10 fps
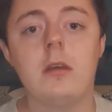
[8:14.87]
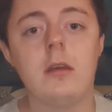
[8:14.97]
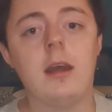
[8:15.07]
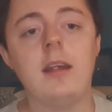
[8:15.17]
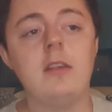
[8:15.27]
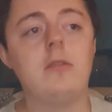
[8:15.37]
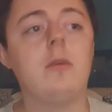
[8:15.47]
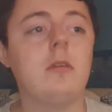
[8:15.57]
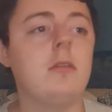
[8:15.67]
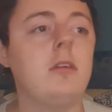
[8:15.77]
And
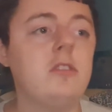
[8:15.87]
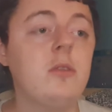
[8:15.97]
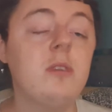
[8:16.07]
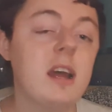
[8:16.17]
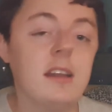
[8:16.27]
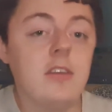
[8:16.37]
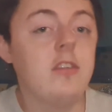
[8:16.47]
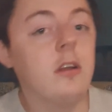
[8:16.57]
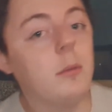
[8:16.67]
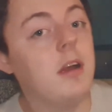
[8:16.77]
until now, that's
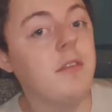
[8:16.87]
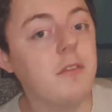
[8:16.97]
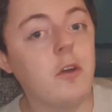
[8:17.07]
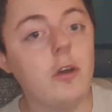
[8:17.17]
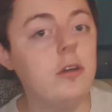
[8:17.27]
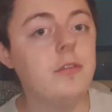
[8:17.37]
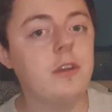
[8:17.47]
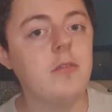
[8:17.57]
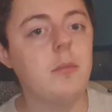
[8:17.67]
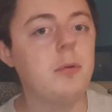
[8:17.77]
the only way I've ever heard of
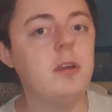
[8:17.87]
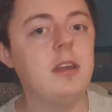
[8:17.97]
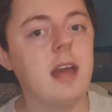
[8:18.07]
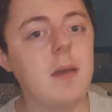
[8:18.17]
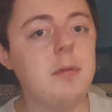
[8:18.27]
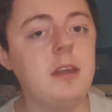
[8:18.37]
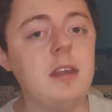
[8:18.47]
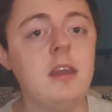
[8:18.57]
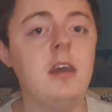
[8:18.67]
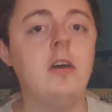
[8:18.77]
cyberbullying
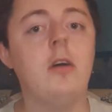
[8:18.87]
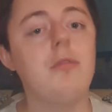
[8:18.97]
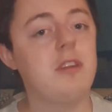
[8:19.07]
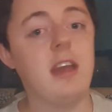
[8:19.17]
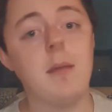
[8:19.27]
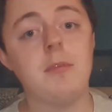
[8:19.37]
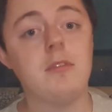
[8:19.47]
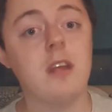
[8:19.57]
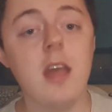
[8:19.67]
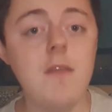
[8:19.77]
happening. Obviously, it happens
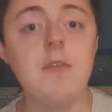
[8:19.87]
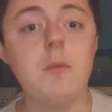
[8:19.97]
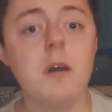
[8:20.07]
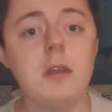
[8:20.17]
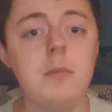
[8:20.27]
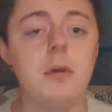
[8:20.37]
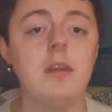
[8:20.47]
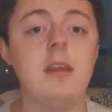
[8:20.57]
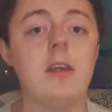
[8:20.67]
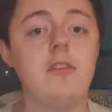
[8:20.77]
to everyone, but
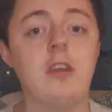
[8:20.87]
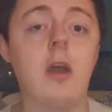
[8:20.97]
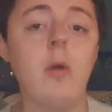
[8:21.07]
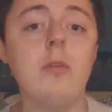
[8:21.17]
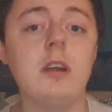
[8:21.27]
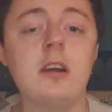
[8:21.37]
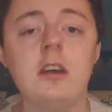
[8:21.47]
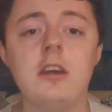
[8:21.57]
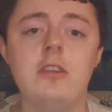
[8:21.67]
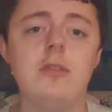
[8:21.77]
then as you get older,
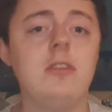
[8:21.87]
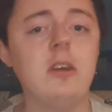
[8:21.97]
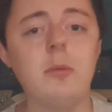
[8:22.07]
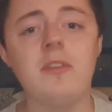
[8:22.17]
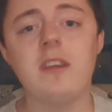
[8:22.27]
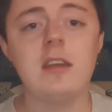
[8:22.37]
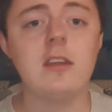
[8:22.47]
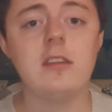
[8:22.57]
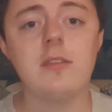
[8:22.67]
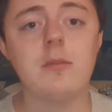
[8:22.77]
you deal with it in a
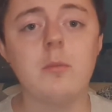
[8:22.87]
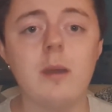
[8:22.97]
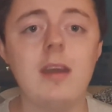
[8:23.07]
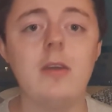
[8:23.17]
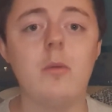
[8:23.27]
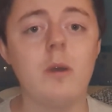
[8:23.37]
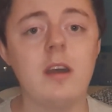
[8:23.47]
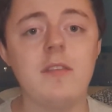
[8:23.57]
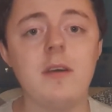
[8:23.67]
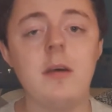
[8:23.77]
different way or
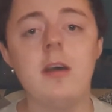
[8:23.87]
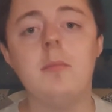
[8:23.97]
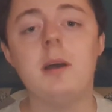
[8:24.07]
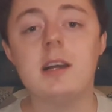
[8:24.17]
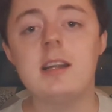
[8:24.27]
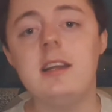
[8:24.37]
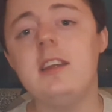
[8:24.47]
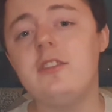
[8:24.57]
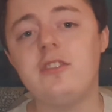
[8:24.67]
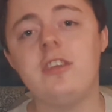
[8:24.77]
whatever. But
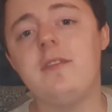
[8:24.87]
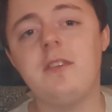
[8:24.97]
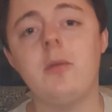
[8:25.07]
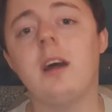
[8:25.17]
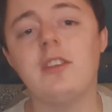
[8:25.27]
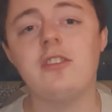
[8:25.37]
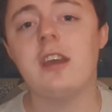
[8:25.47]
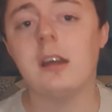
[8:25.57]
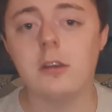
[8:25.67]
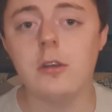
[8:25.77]
clearly, she felt like she
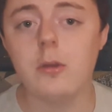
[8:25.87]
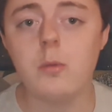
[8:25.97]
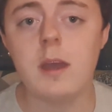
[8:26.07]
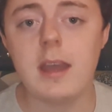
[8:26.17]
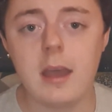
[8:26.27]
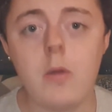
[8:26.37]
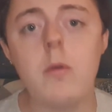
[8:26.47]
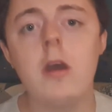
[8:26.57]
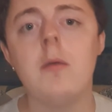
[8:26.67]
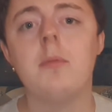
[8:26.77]
had no way out
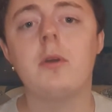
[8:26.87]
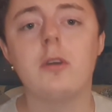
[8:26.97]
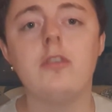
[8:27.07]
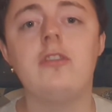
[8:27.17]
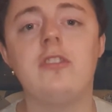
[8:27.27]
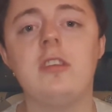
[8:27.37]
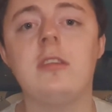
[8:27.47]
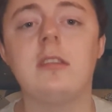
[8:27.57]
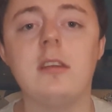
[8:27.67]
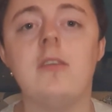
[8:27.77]
because
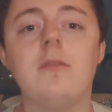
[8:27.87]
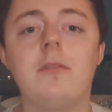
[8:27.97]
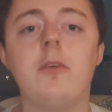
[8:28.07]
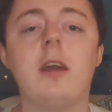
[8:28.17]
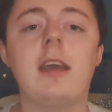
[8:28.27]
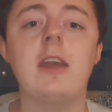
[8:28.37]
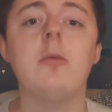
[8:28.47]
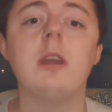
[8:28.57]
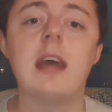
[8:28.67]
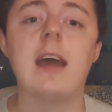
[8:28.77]
she didn't feel like
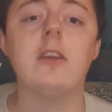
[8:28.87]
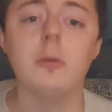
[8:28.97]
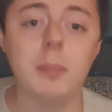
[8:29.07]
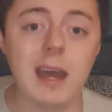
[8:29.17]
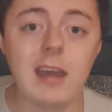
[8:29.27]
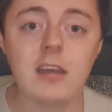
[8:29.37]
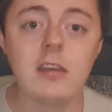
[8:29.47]
anyone had her back.